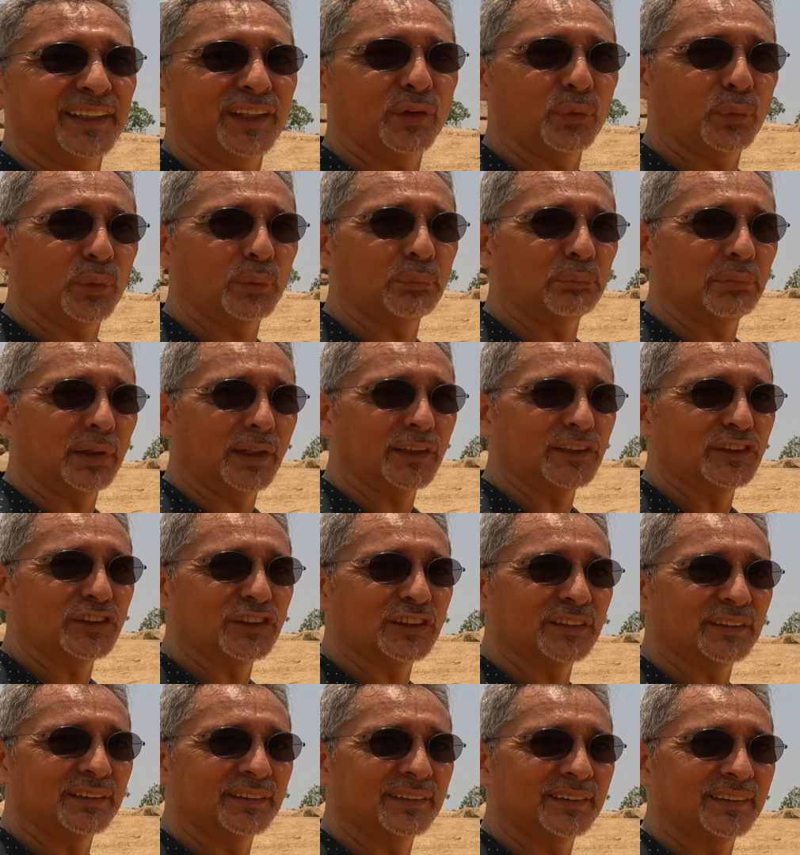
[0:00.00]
It wouldn't budge.
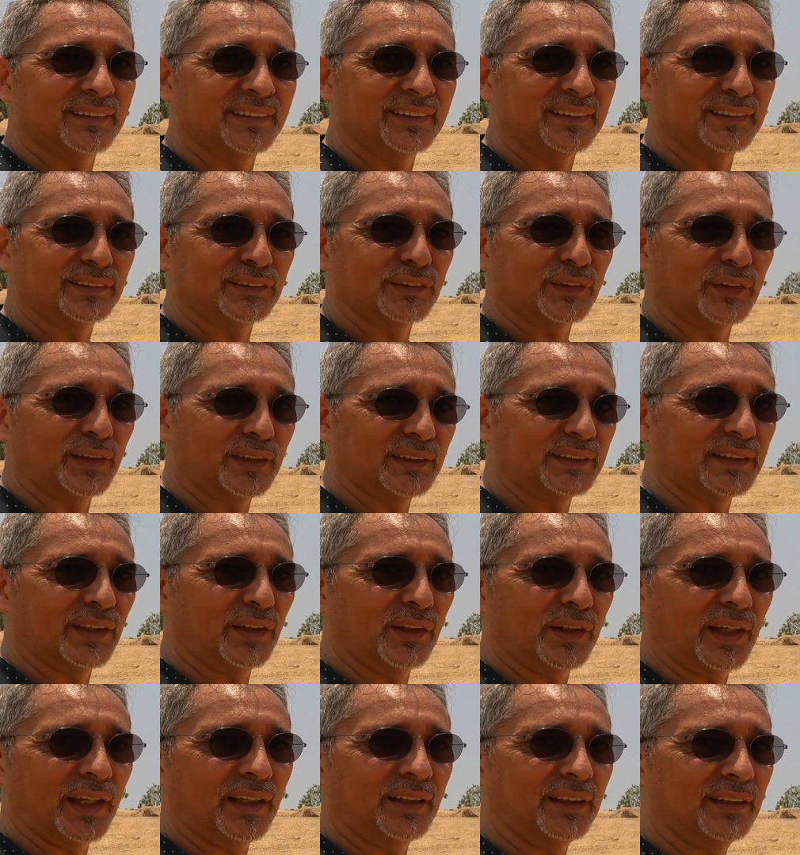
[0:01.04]
So they said,
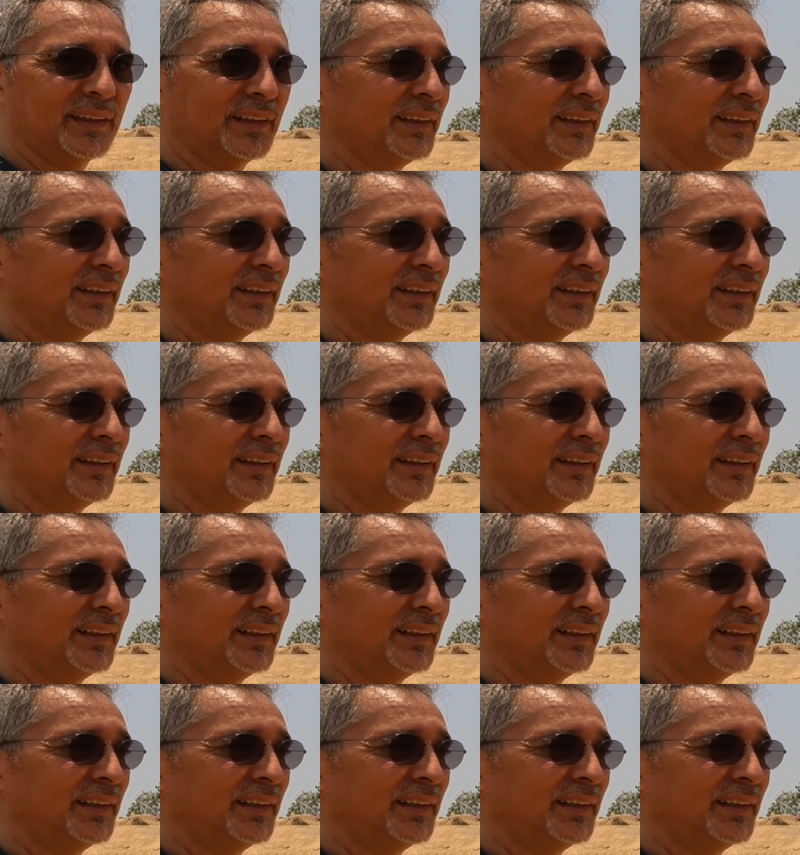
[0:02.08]
okay,